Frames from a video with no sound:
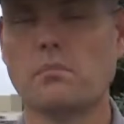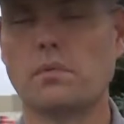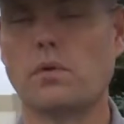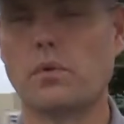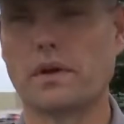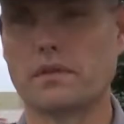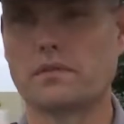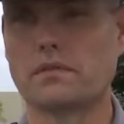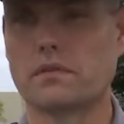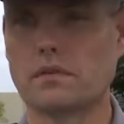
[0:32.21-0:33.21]
but
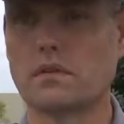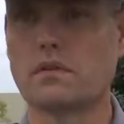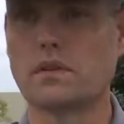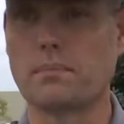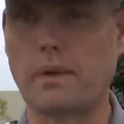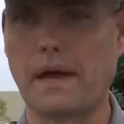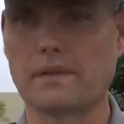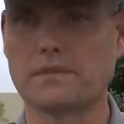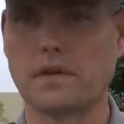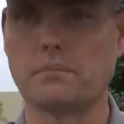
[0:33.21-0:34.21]
when it
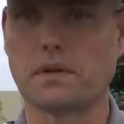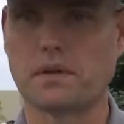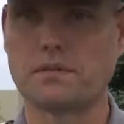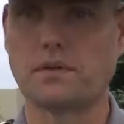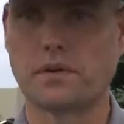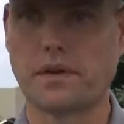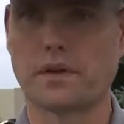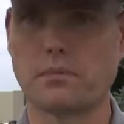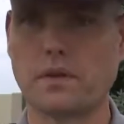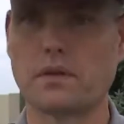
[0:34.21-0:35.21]
backs up because of their
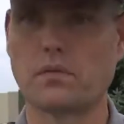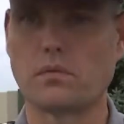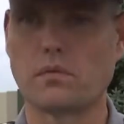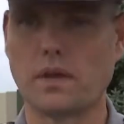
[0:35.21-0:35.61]
intermittent